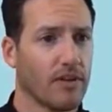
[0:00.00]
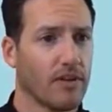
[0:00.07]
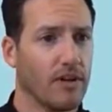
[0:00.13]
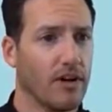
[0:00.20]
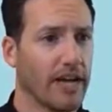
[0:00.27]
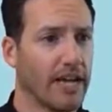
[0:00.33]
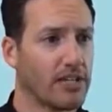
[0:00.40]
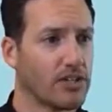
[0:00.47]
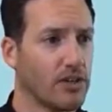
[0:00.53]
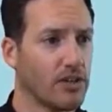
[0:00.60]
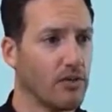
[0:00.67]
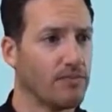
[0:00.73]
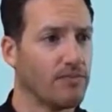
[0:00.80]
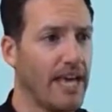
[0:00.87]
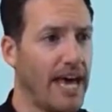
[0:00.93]
Okay, so
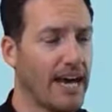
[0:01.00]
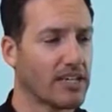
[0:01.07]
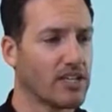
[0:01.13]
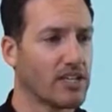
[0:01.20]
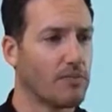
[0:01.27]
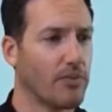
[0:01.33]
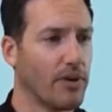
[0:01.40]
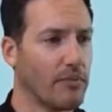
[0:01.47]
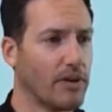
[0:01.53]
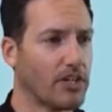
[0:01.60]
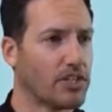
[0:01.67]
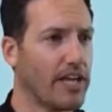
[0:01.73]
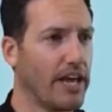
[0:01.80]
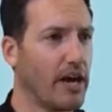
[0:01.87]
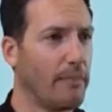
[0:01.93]
the X is pretty much
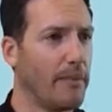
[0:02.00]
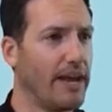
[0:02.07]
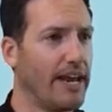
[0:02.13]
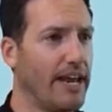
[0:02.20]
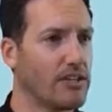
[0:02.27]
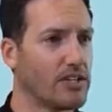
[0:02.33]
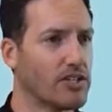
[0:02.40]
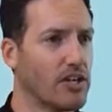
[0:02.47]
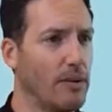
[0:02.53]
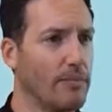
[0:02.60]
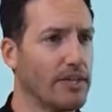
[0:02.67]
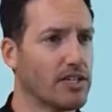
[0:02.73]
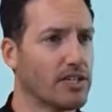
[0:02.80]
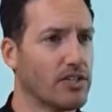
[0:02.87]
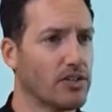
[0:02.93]
set up, and now the
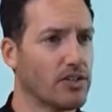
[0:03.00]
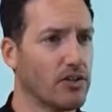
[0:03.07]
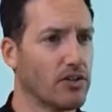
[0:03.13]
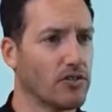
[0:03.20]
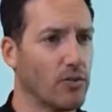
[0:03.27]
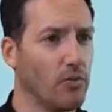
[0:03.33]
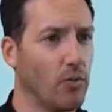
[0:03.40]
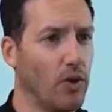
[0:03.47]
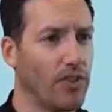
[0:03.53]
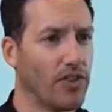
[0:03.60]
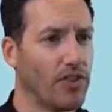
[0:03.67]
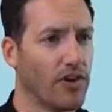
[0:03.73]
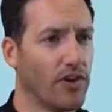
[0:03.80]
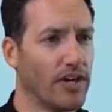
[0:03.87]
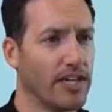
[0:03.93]
stopping distance goes from
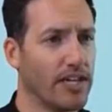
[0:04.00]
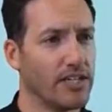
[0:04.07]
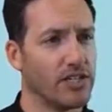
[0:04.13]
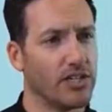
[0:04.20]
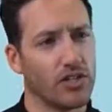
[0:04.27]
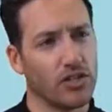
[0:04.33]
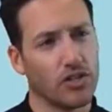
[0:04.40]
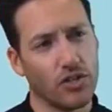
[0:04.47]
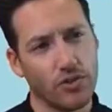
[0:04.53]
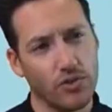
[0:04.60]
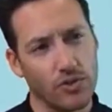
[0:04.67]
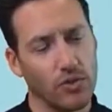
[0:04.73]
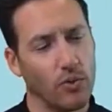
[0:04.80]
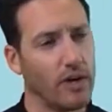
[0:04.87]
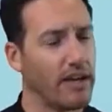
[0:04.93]
130 to
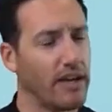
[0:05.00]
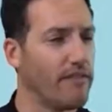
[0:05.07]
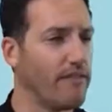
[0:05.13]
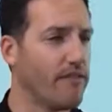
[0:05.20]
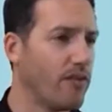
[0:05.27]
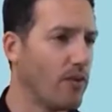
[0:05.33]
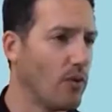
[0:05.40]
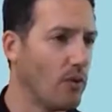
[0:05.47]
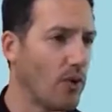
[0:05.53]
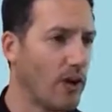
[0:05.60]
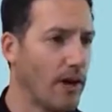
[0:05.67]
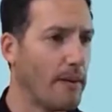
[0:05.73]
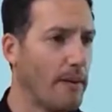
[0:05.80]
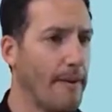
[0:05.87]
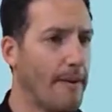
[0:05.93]

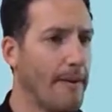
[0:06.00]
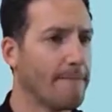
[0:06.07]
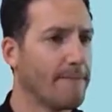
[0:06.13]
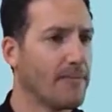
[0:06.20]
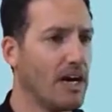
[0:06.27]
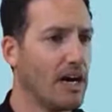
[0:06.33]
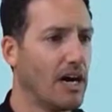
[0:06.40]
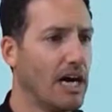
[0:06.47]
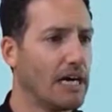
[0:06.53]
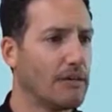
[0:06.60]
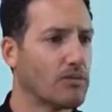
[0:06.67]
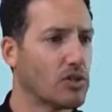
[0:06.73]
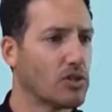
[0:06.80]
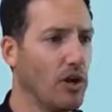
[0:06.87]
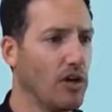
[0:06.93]
224.
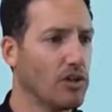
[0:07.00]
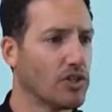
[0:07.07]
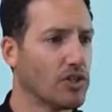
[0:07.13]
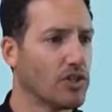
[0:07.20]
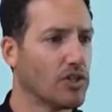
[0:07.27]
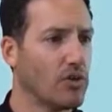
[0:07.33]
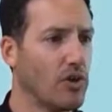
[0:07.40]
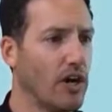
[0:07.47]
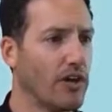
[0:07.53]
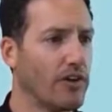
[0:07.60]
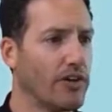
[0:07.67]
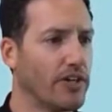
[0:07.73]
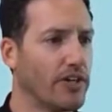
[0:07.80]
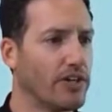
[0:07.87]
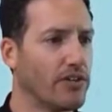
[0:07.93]
So I'll just do
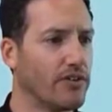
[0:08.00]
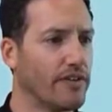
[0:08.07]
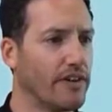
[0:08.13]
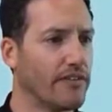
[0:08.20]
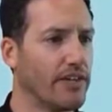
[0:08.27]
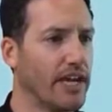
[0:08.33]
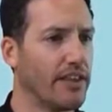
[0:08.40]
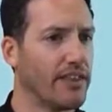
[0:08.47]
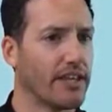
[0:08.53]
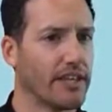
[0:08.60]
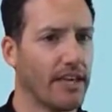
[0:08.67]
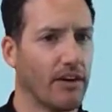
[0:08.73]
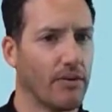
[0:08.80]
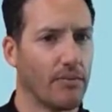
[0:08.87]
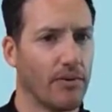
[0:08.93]
100 to 250. I think
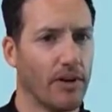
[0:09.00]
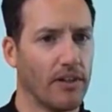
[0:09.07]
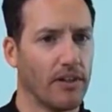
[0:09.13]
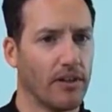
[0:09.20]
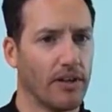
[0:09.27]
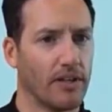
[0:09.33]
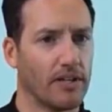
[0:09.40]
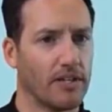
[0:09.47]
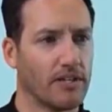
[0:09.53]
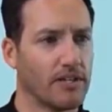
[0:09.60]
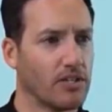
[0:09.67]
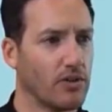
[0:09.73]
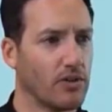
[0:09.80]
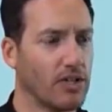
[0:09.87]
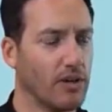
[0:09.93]
that'll probably look good.
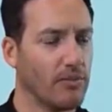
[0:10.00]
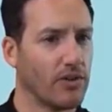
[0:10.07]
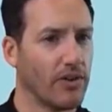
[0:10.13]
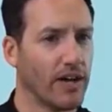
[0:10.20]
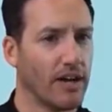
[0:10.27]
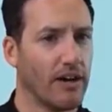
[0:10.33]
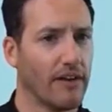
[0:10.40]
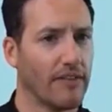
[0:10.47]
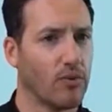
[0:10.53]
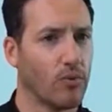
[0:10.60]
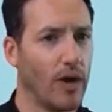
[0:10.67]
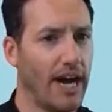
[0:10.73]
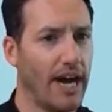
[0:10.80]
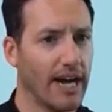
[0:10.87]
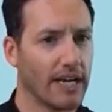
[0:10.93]
So double click on the
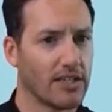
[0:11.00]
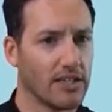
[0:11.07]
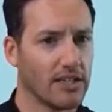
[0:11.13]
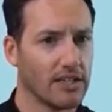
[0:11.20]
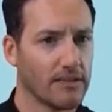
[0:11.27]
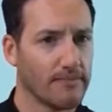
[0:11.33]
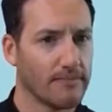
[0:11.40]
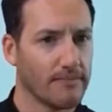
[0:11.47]
Y-axis,